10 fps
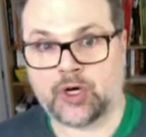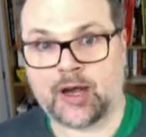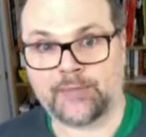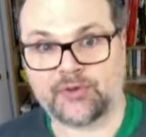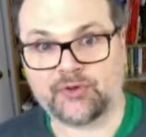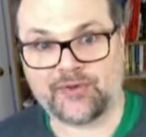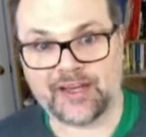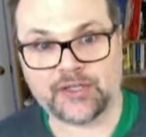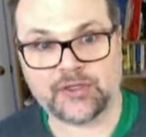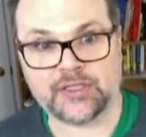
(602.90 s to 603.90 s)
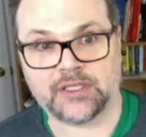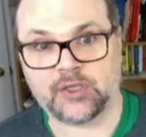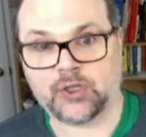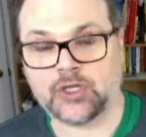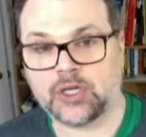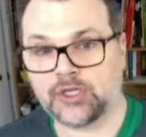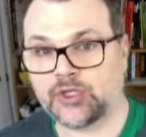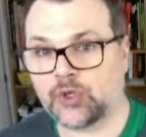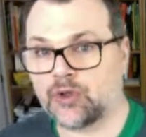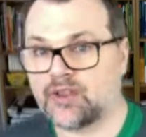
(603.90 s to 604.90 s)
observations, and you
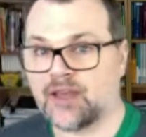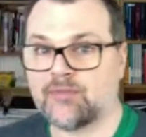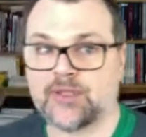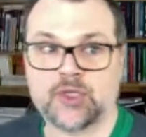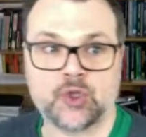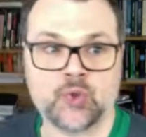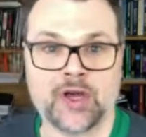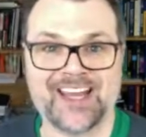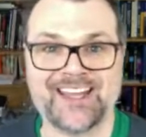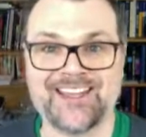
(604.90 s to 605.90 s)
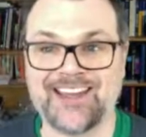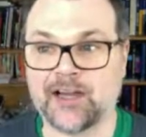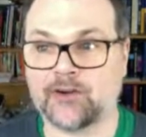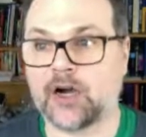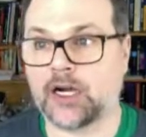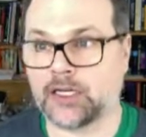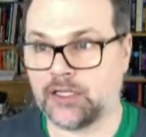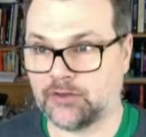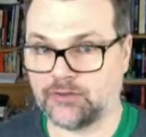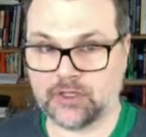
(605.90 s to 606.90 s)
cluster them into a
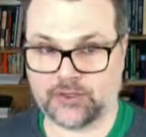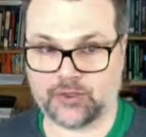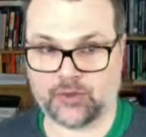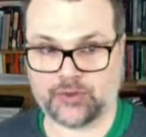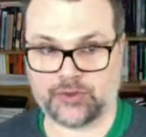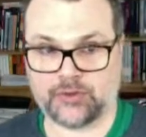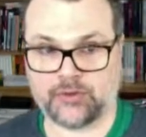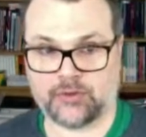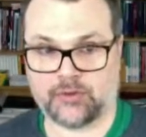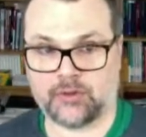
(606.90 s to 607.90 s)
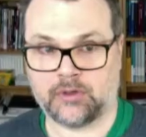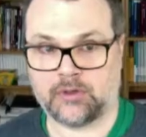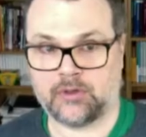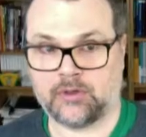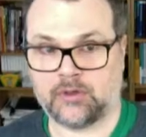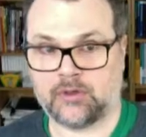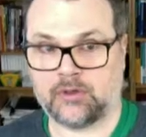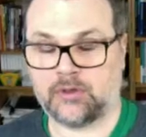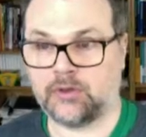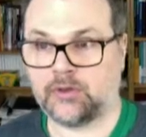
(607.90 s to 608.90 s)
hierarchy of clusters.
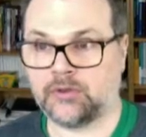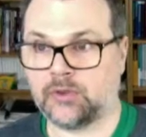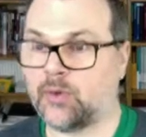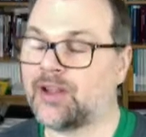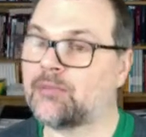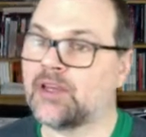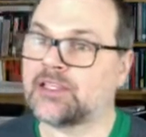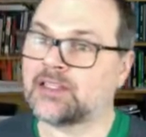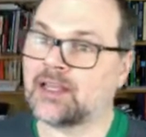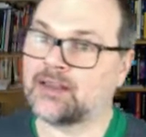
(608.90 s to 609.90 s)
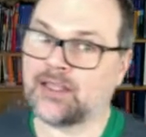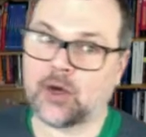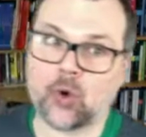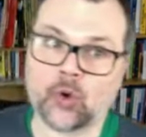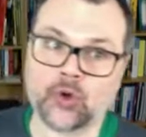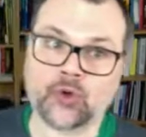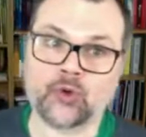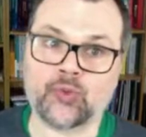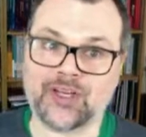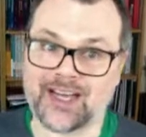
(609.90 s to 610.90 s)
So what that means is that the
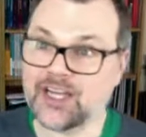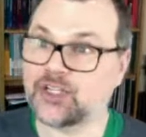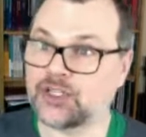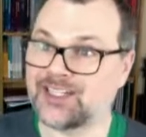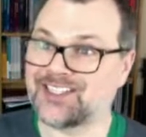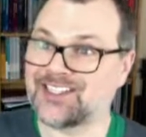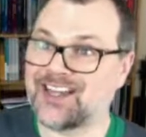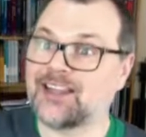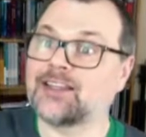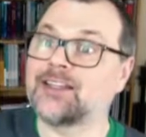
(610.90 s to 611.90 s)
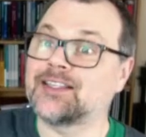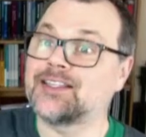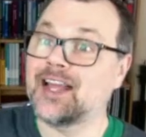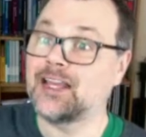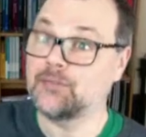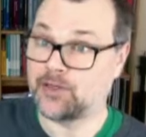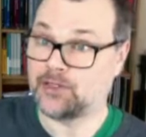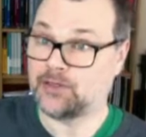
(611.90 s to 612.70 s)
order relation is set containment.